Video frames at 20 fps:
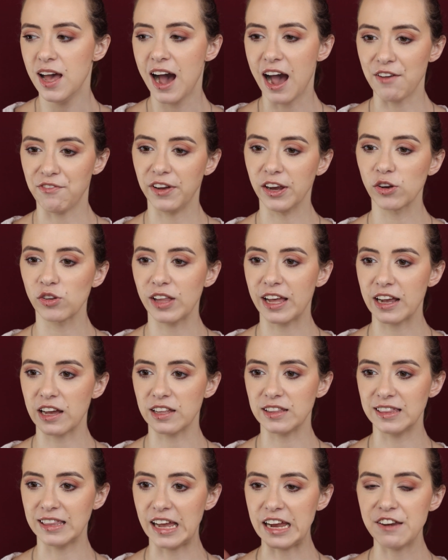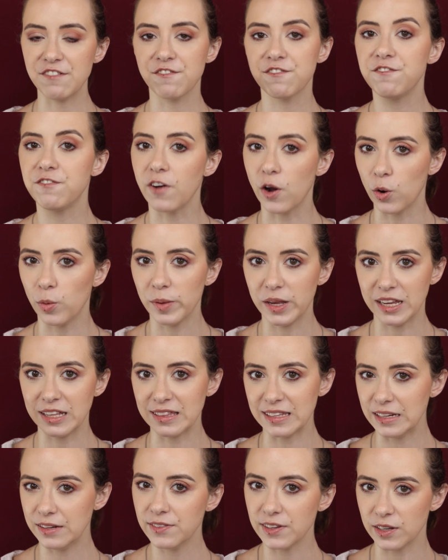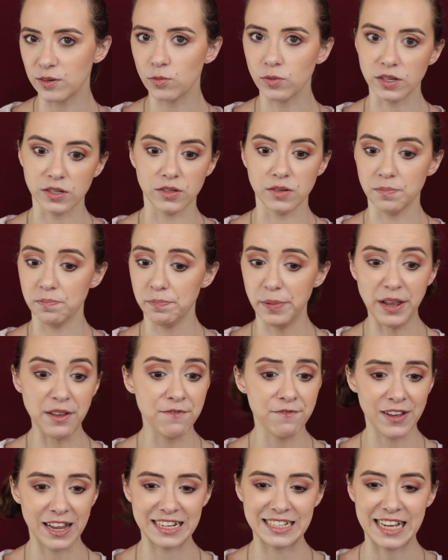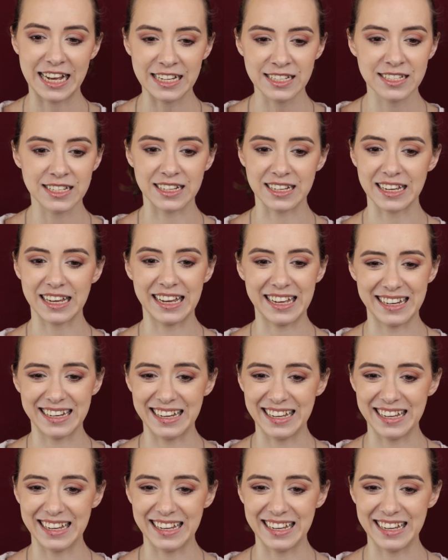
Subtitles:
I figured a light foaming leave-in would be fantastic, and